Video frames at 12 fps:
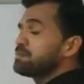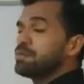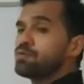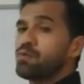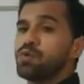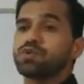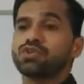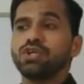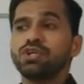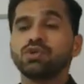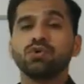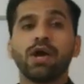of
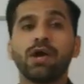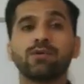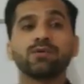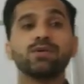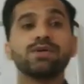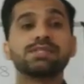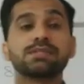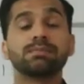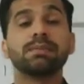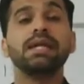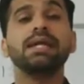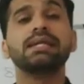question, you have to
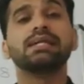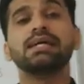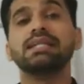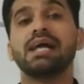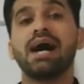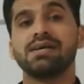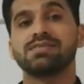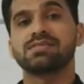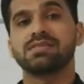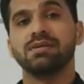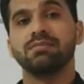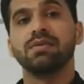split the
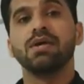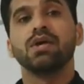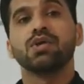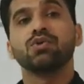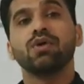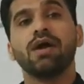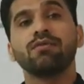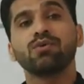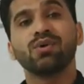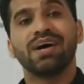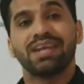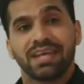last term. You have
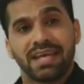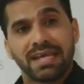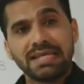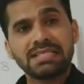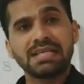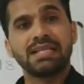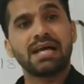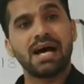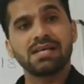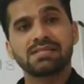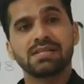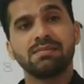to arrange the
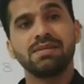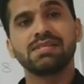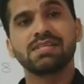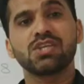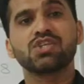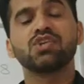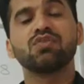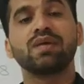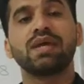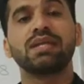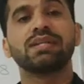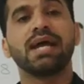last term in such a
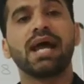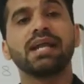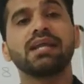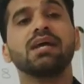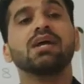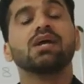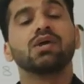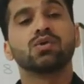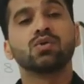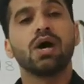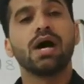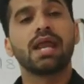way that
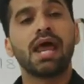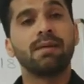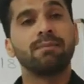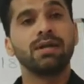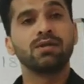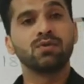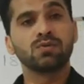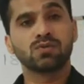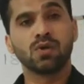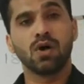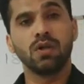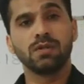you are able to
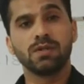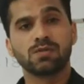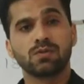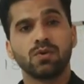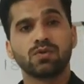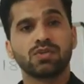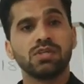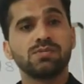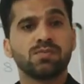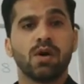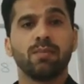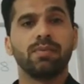solve these questions
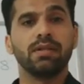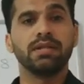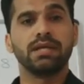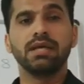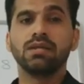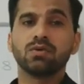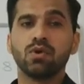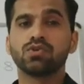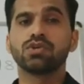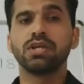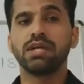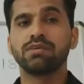properly. In
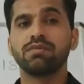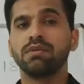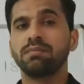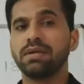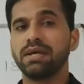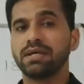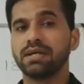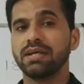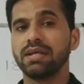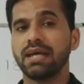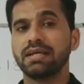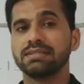question, it will be
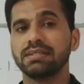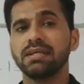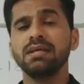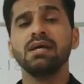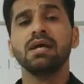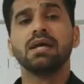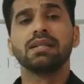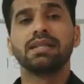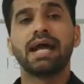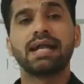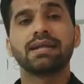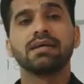written as a
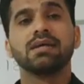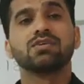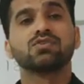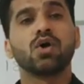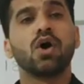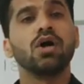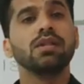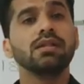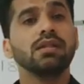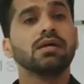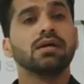that solve